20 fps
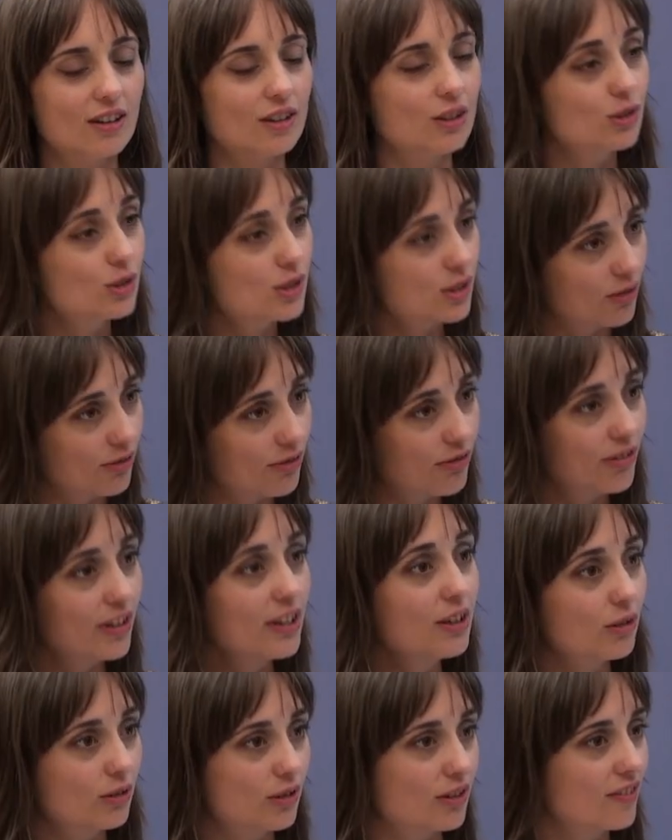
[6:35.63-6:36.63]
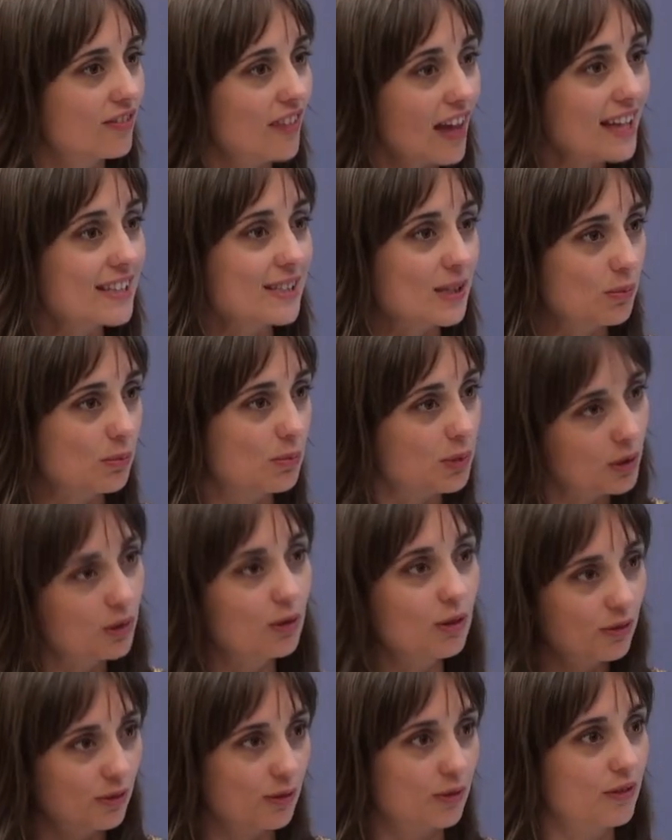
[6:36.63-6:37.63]
I used to feel that that's a
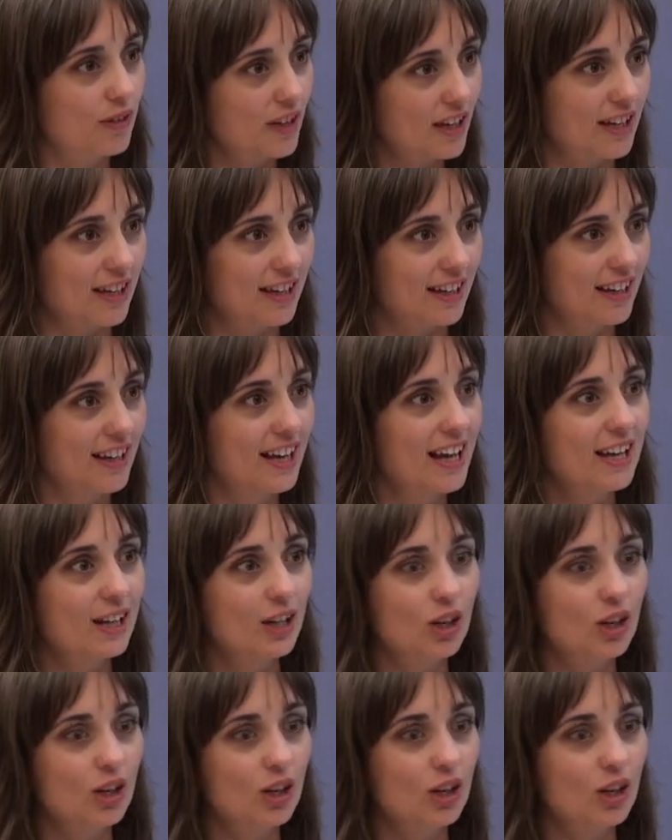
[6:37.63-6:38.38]
beautiful thing.